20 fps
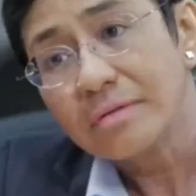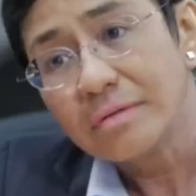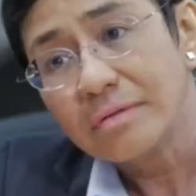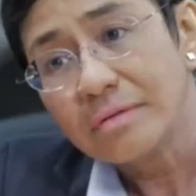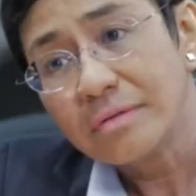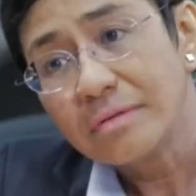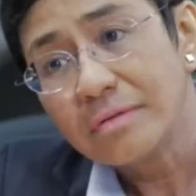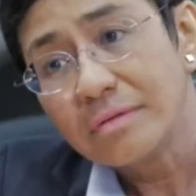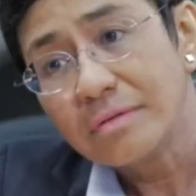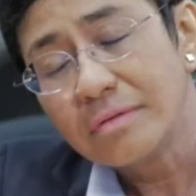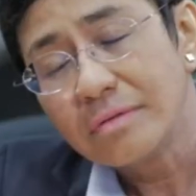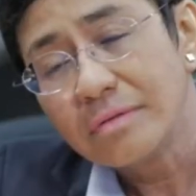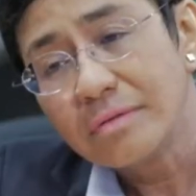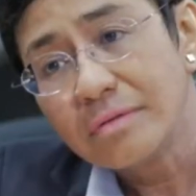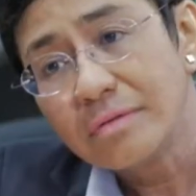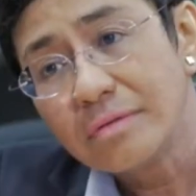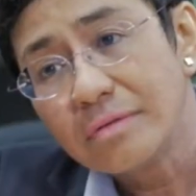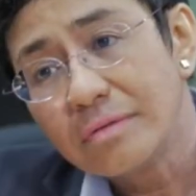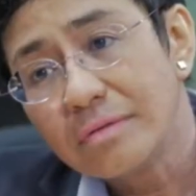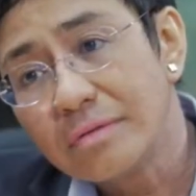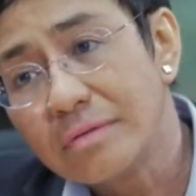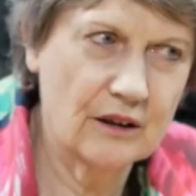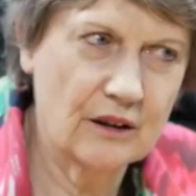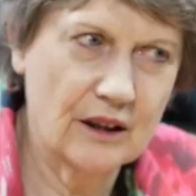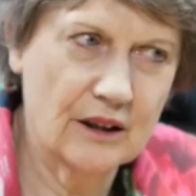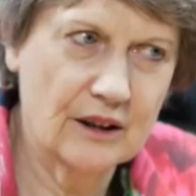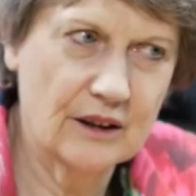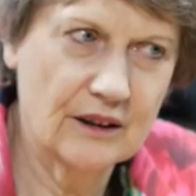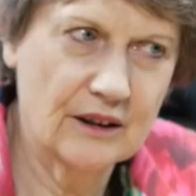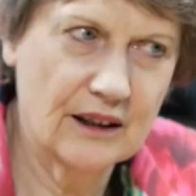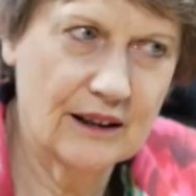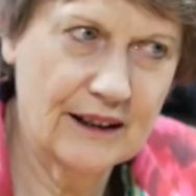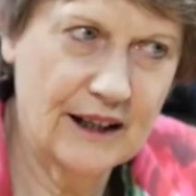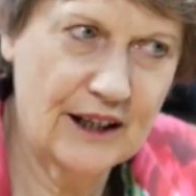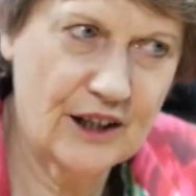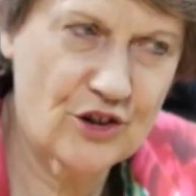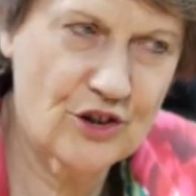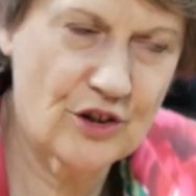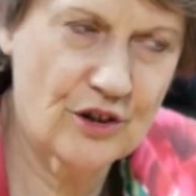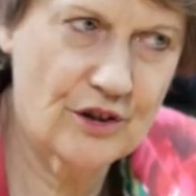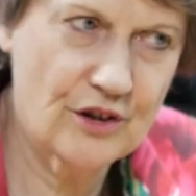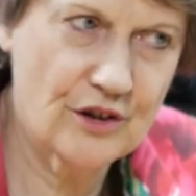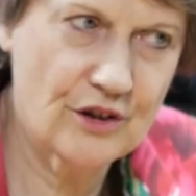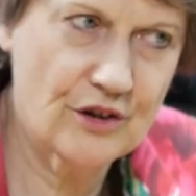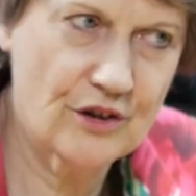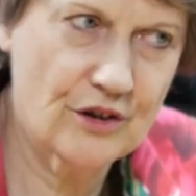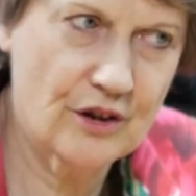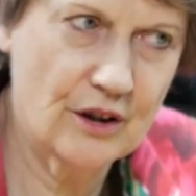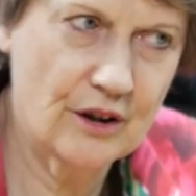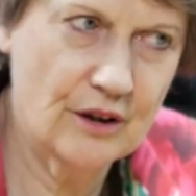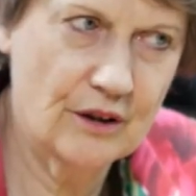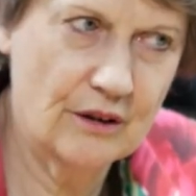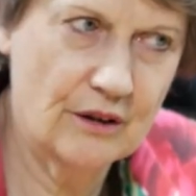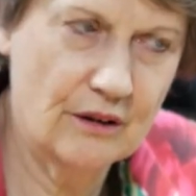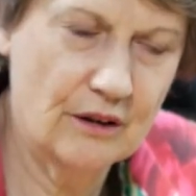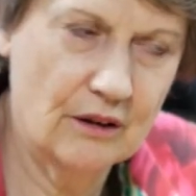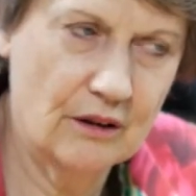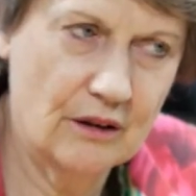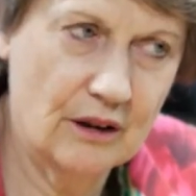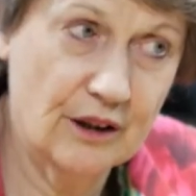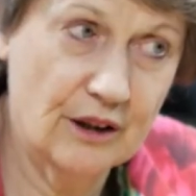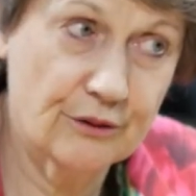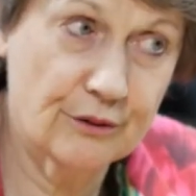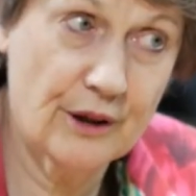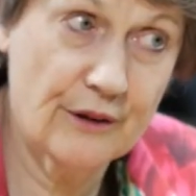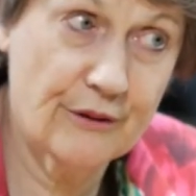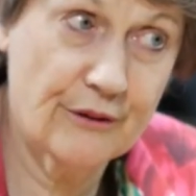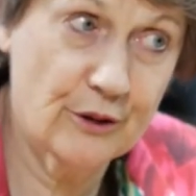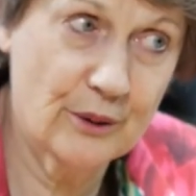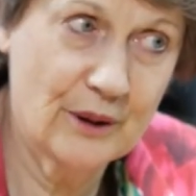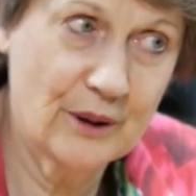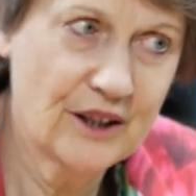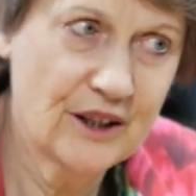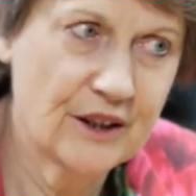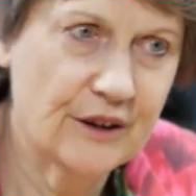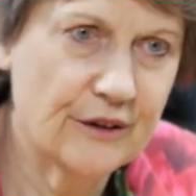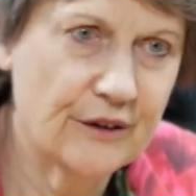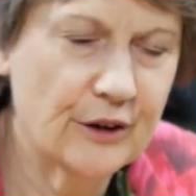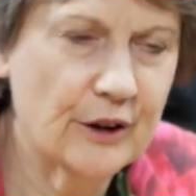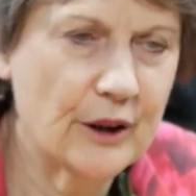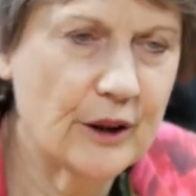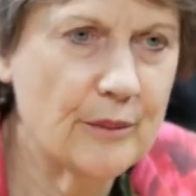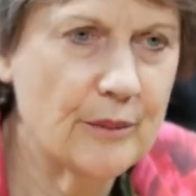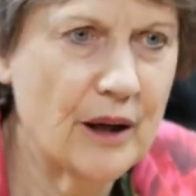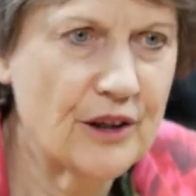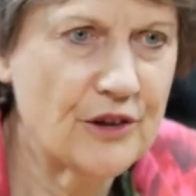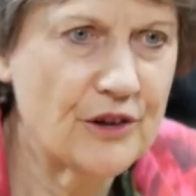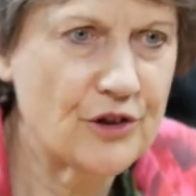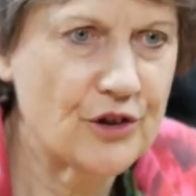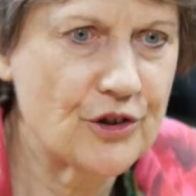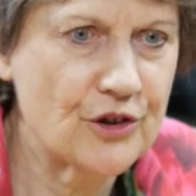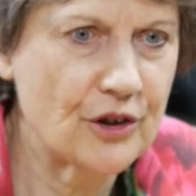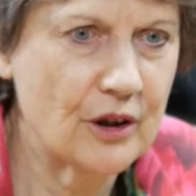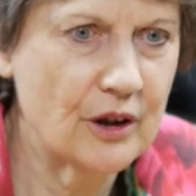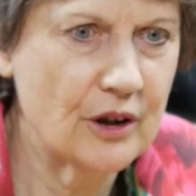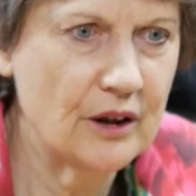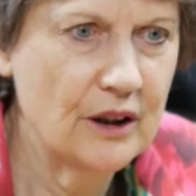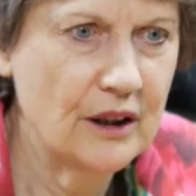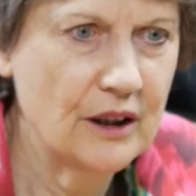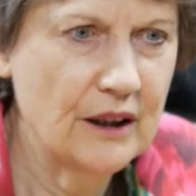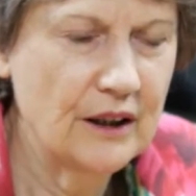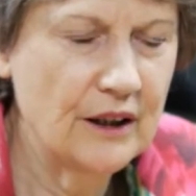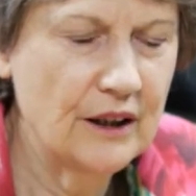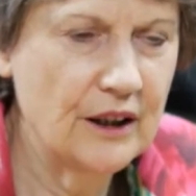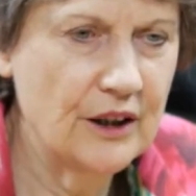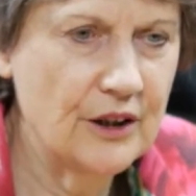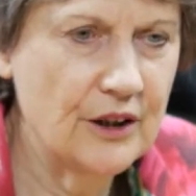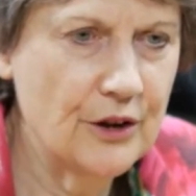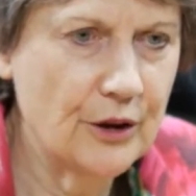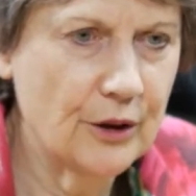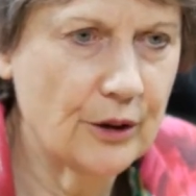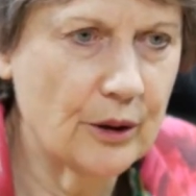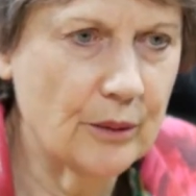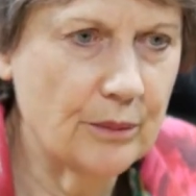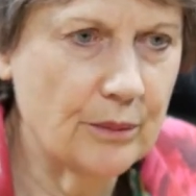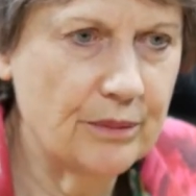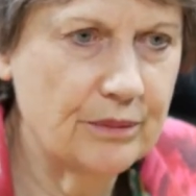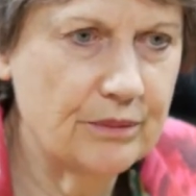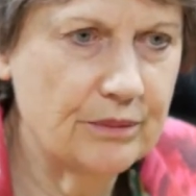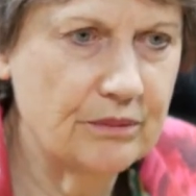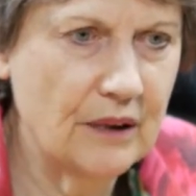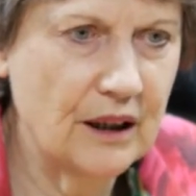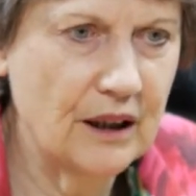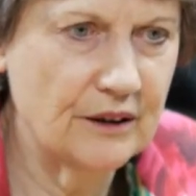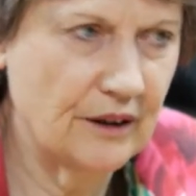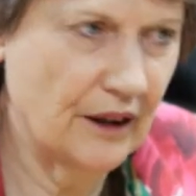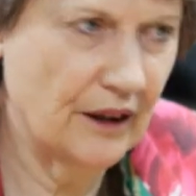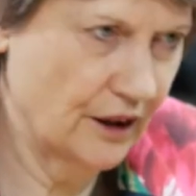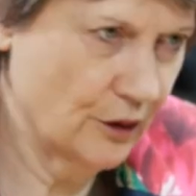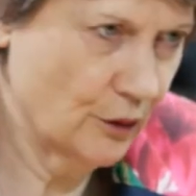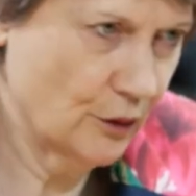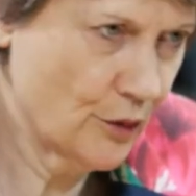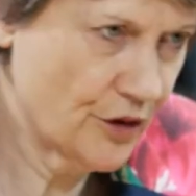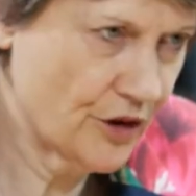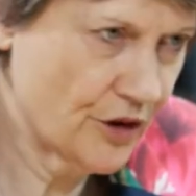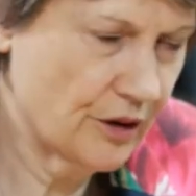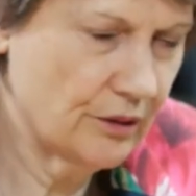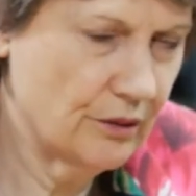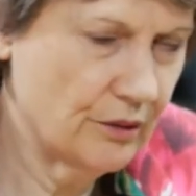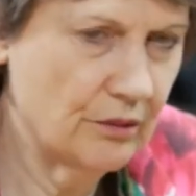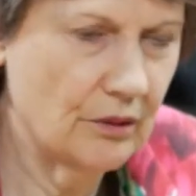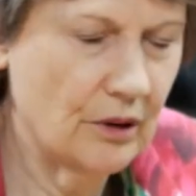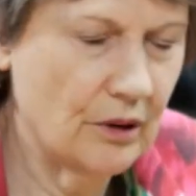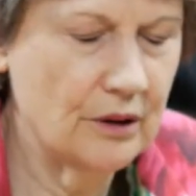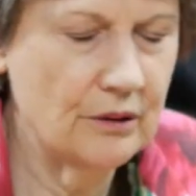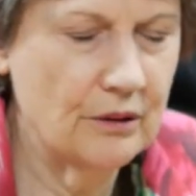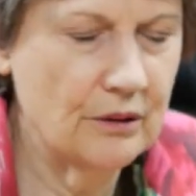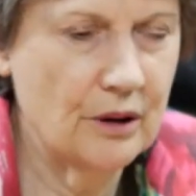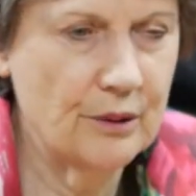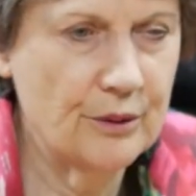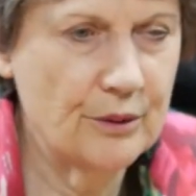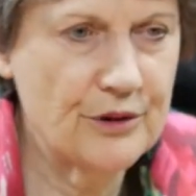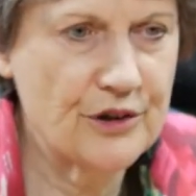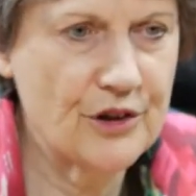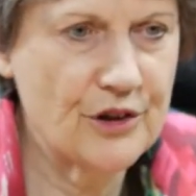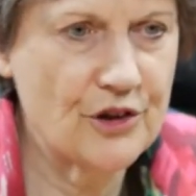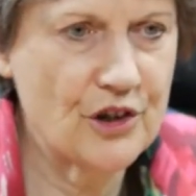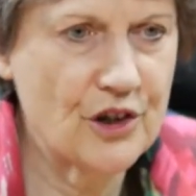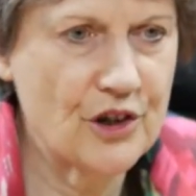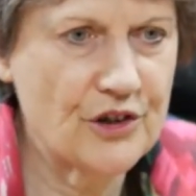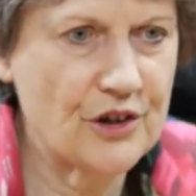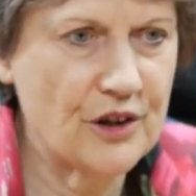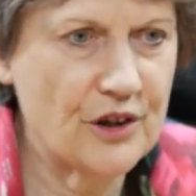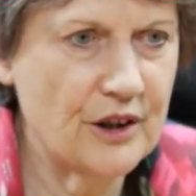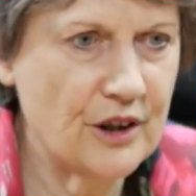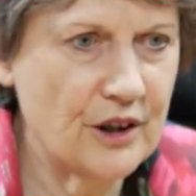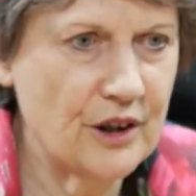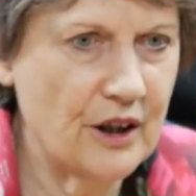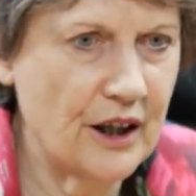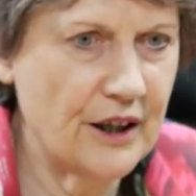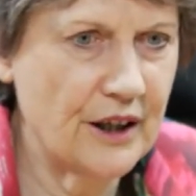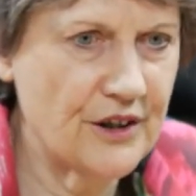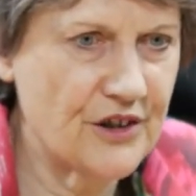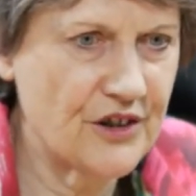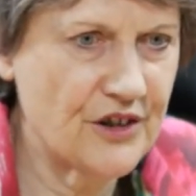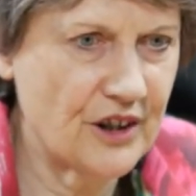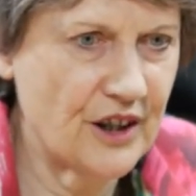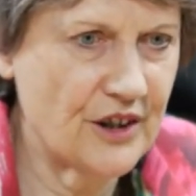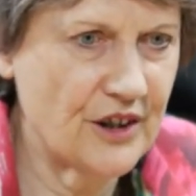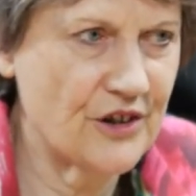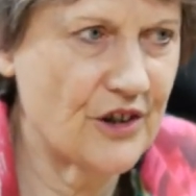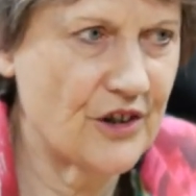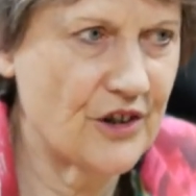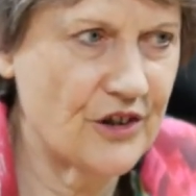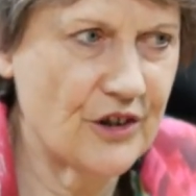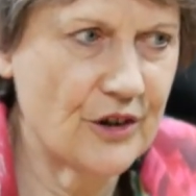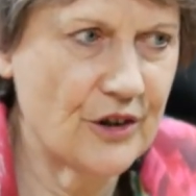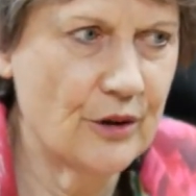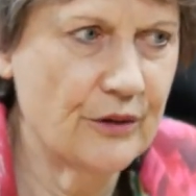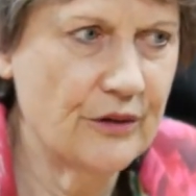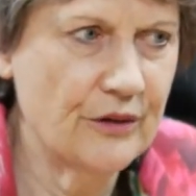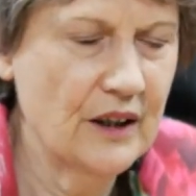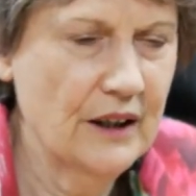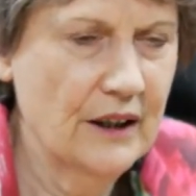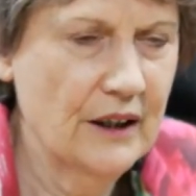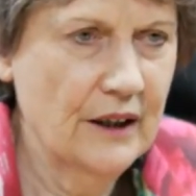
is influencing uh, elections uh, and referenda very much uh, in Europe and, and also I, would suggest in the United States itself.